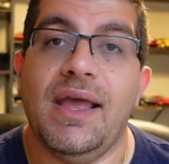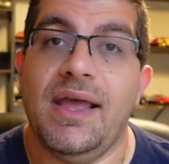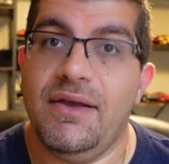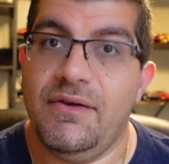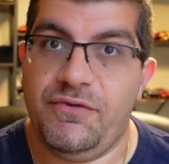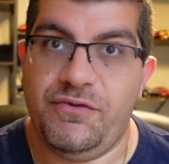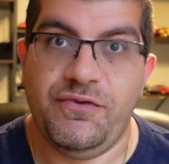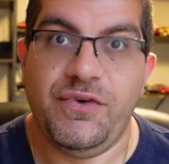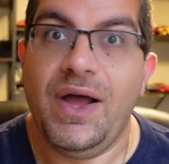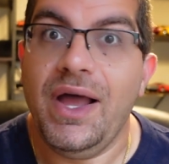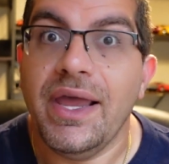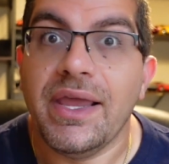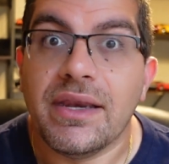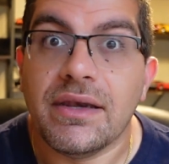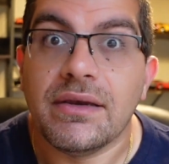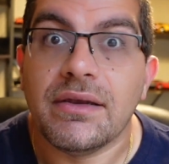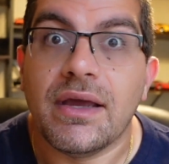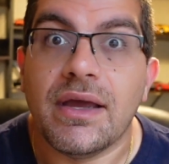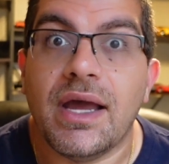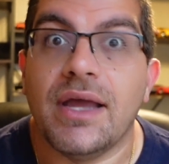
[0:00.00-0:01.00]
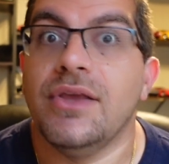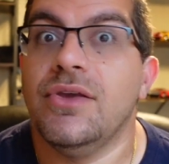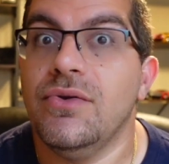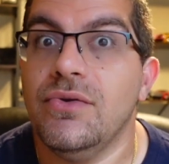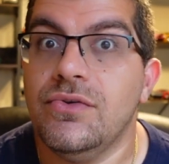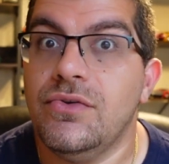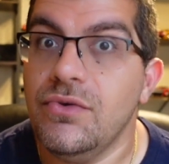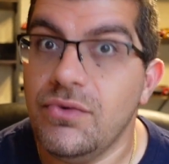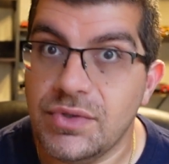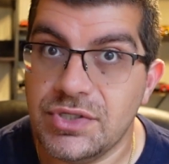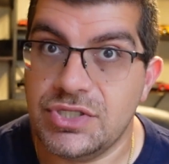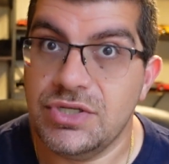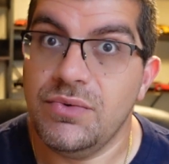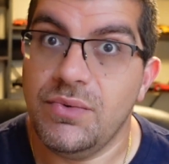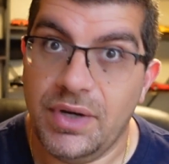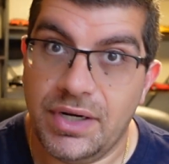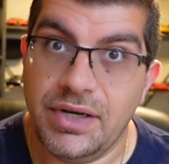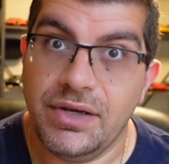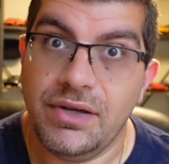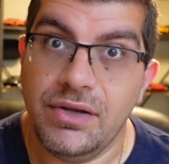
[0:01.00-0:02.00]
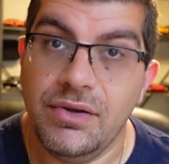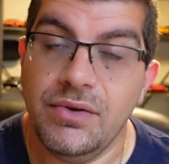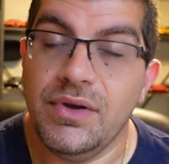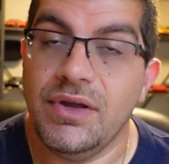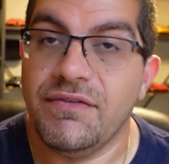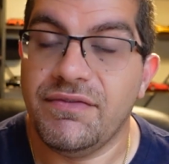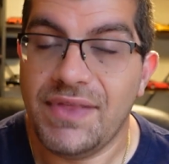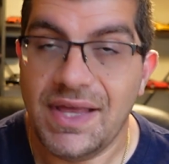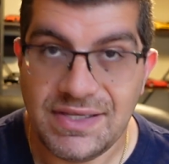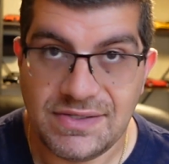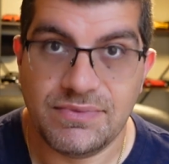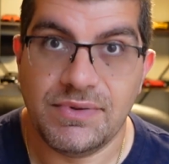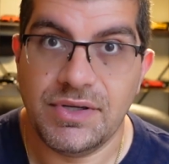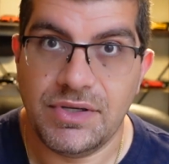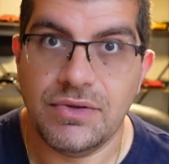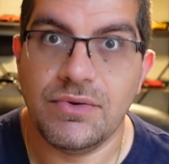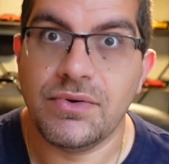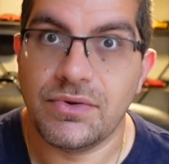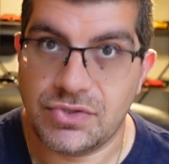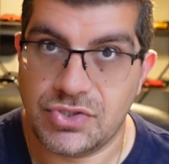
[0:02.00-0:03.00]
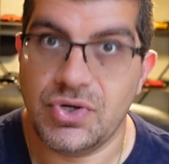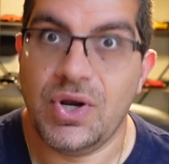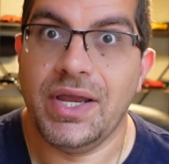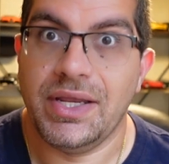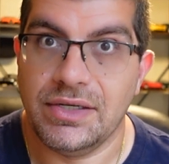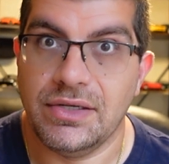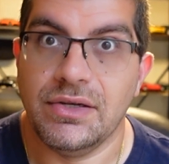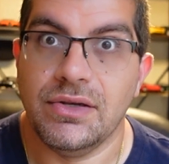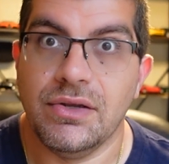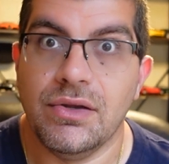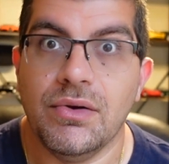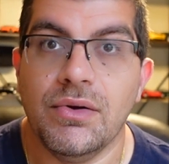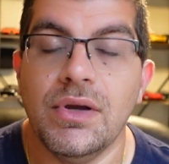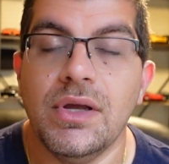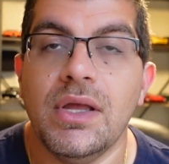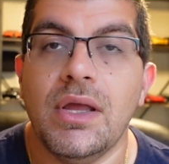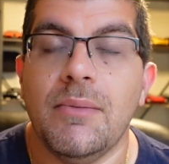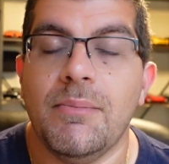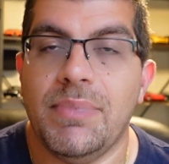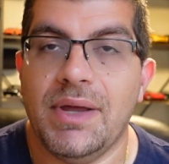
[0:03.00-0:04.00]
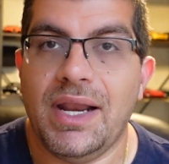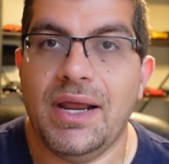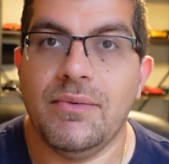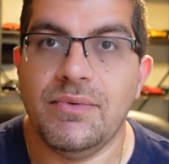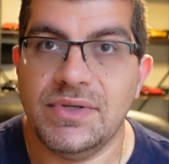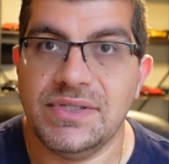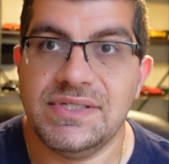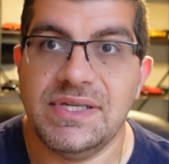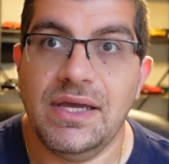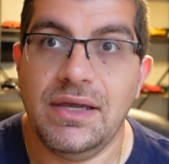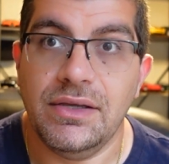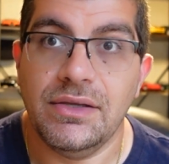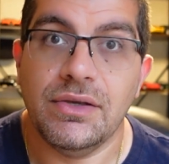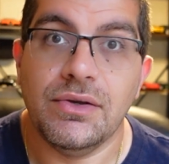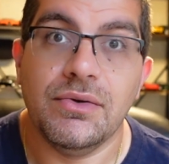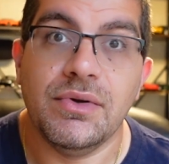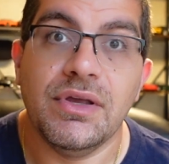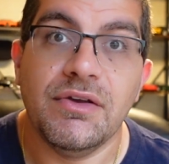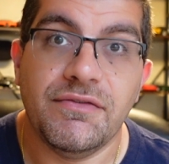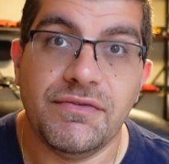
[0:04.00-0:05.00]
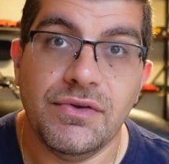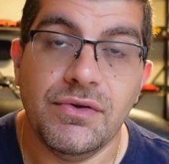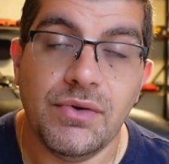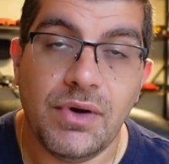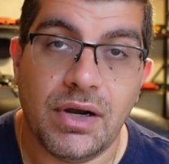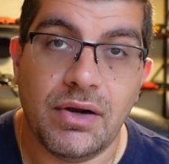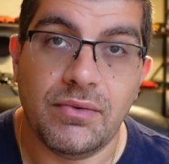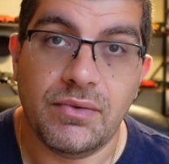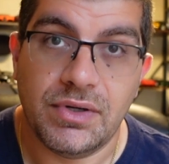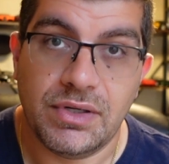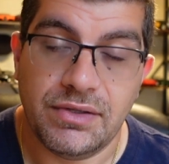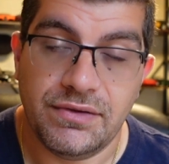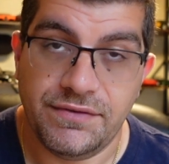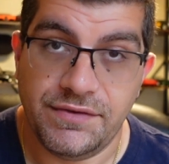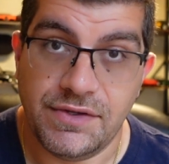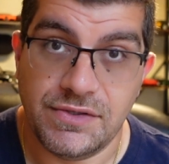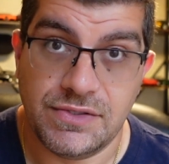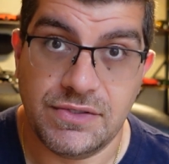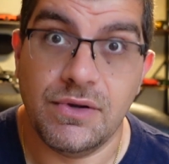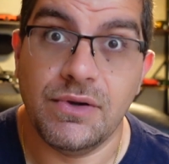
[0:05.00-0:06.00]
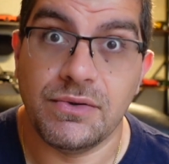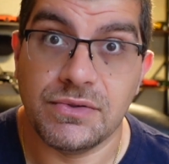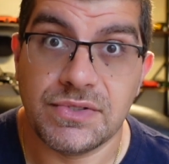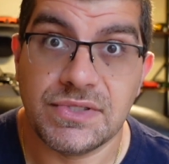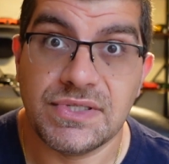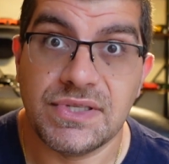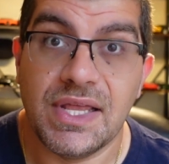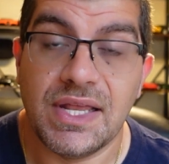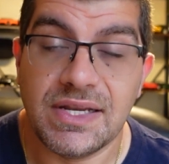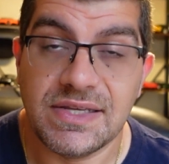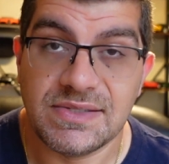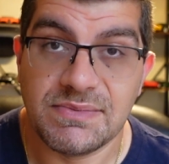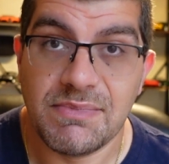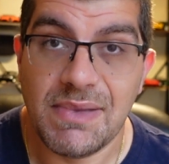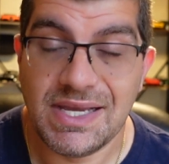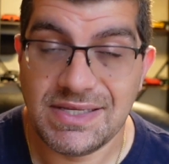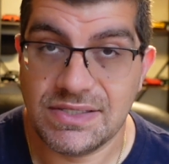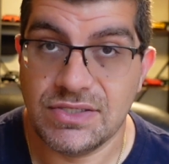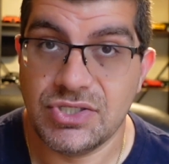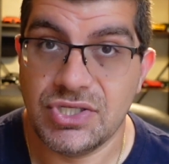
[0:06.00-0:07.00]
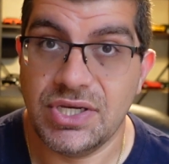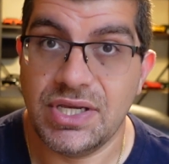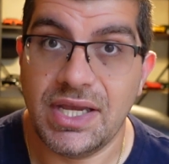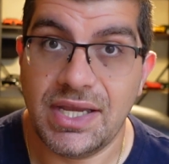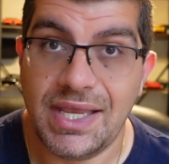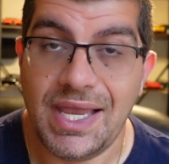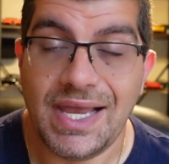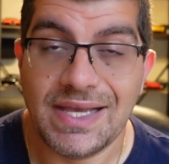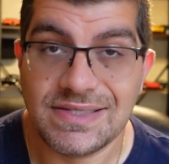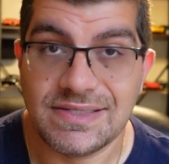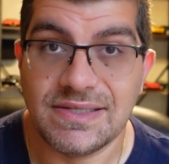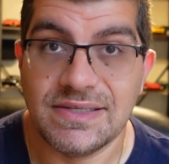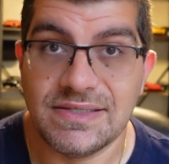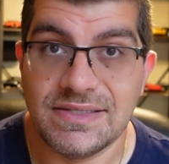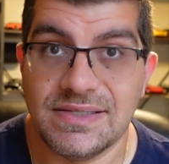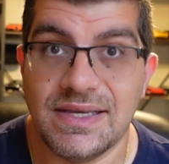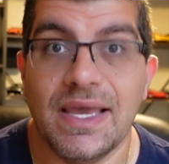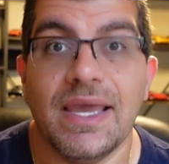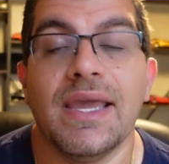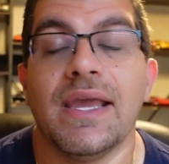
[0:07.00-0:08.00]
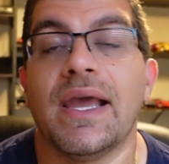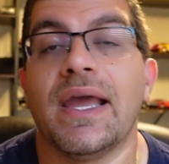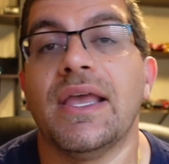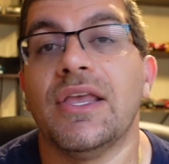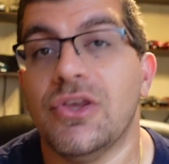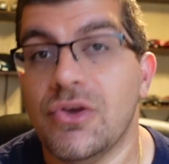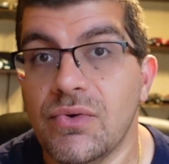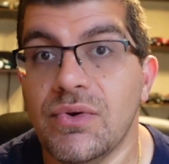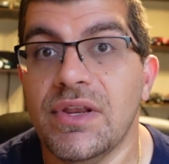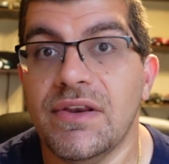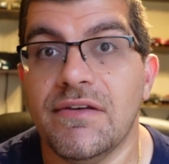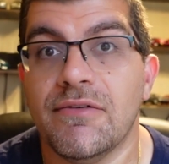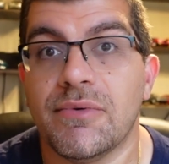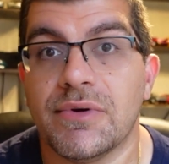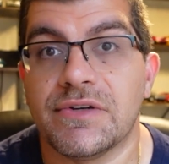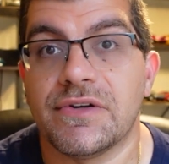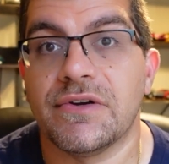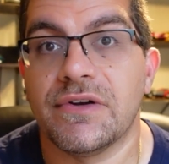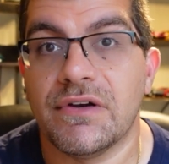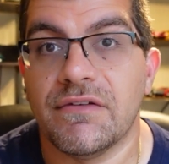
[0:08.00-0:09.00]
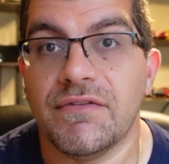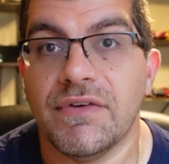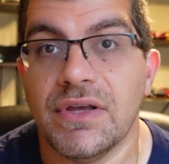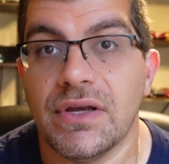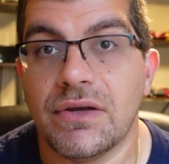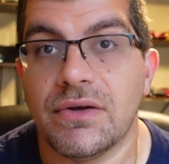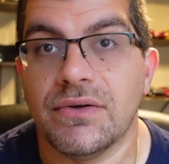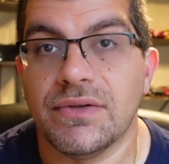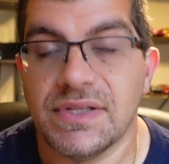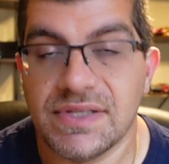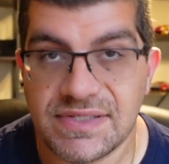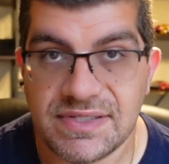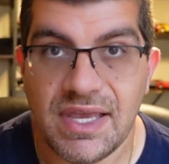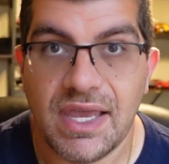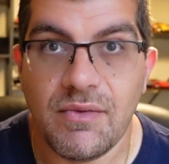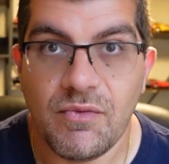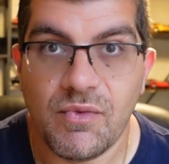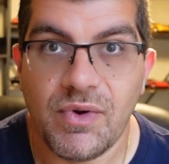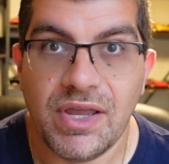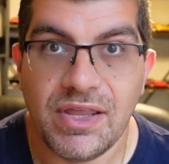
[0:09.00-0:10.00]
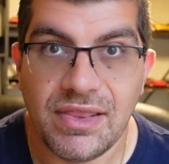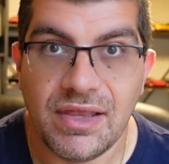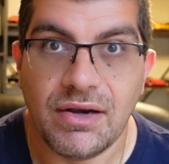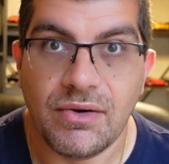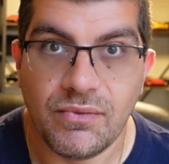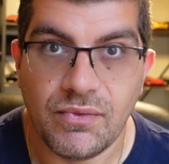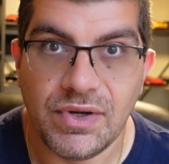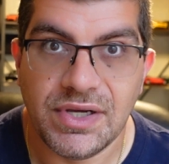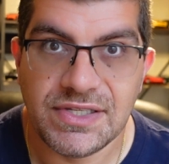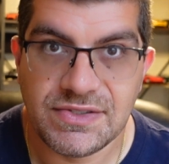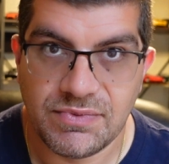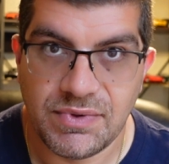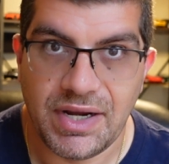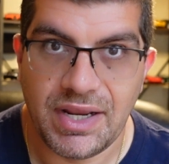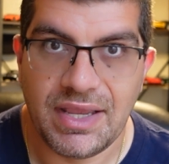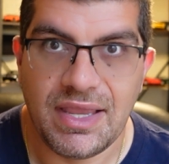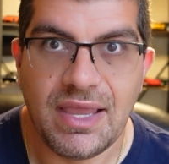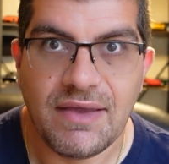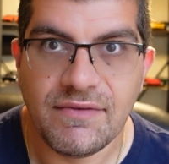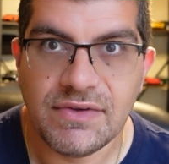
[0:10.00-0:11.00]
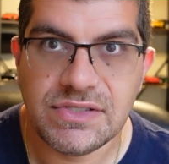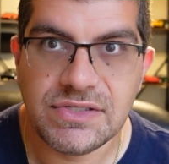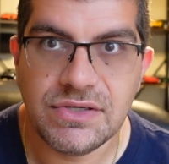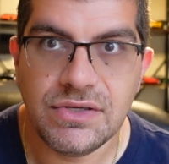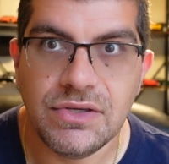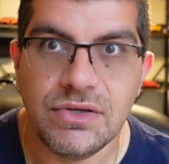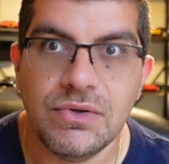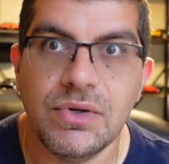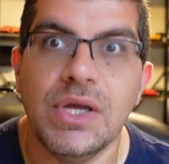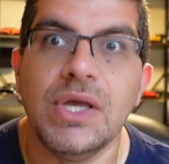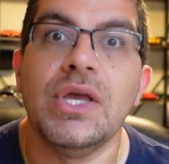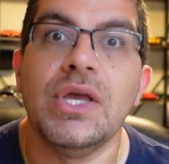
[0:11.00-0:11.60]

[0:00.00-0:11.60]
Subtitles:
Fine. You do what you want to do if that's what you are trying to do. But I will tell you, if you are one of those hosts that is messaging a guest and saying, you need to return the vehicle the same way that it was when I gave it to you,